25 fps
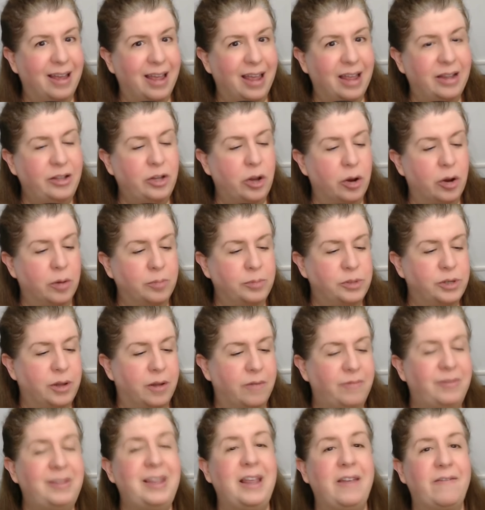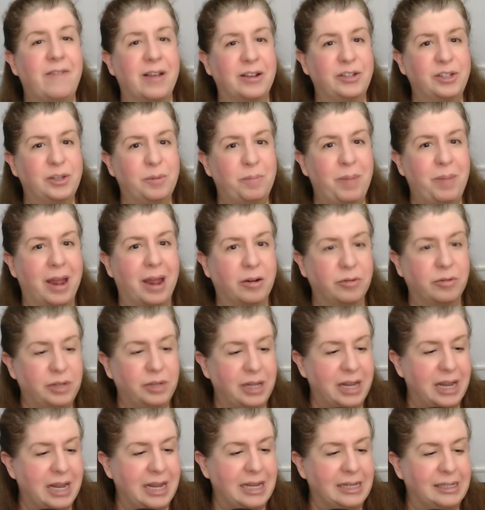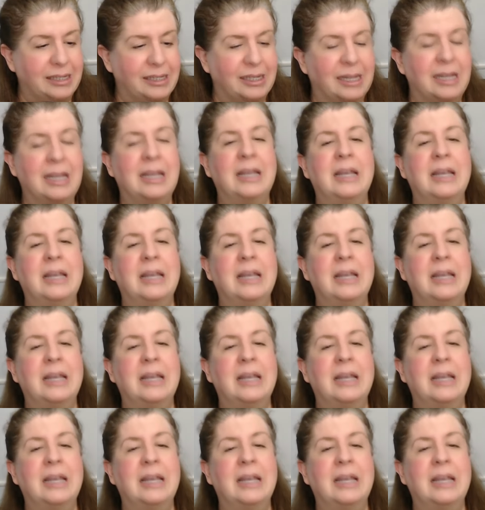in terms of defensive penalties.